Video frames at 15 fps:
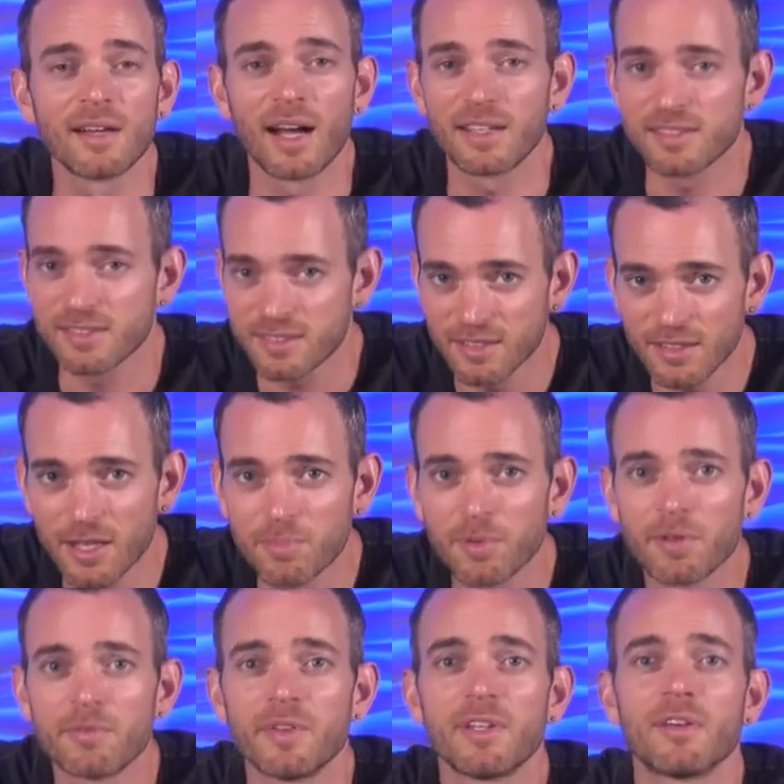I still
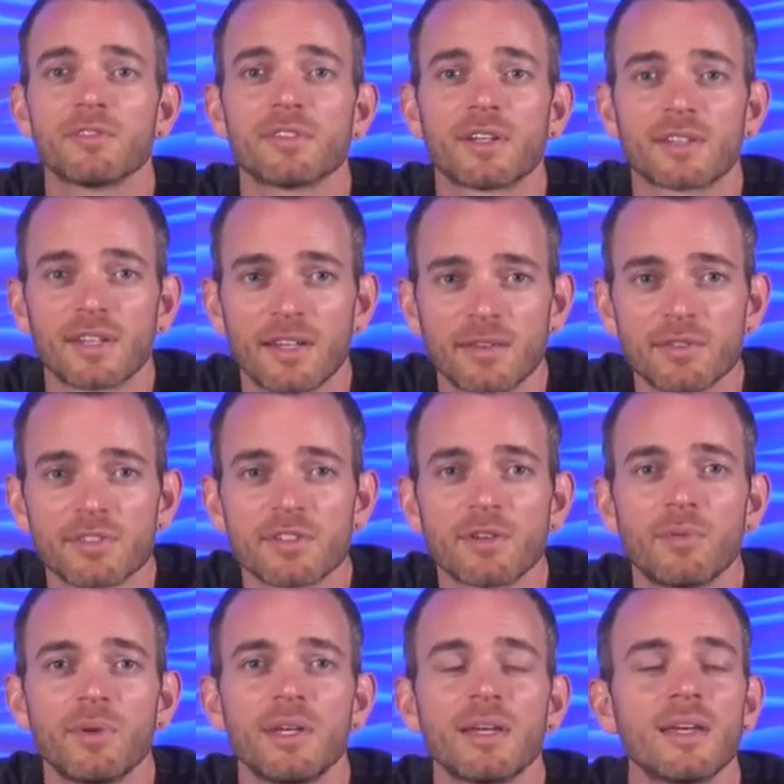upload videos like that every
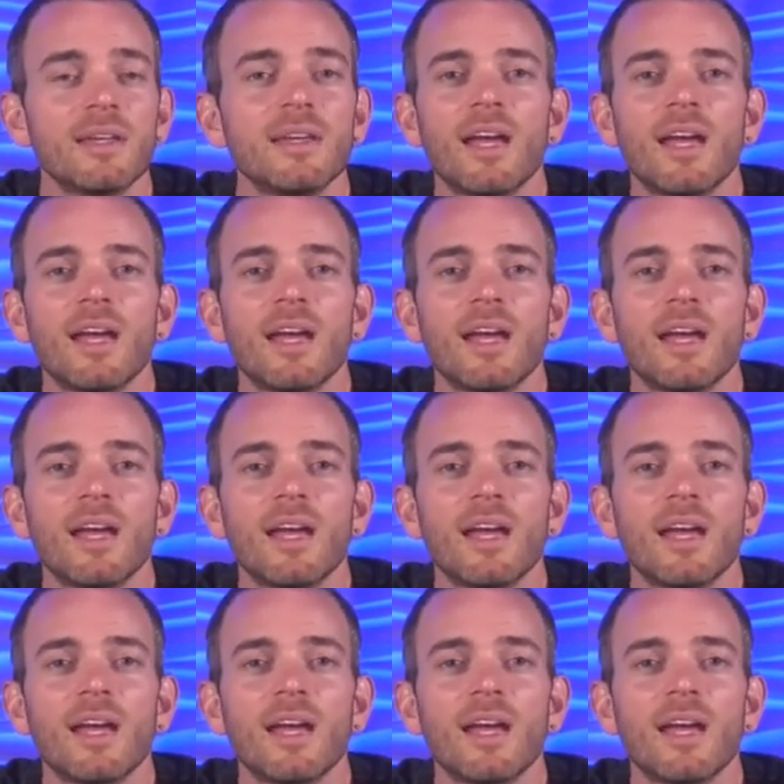single week,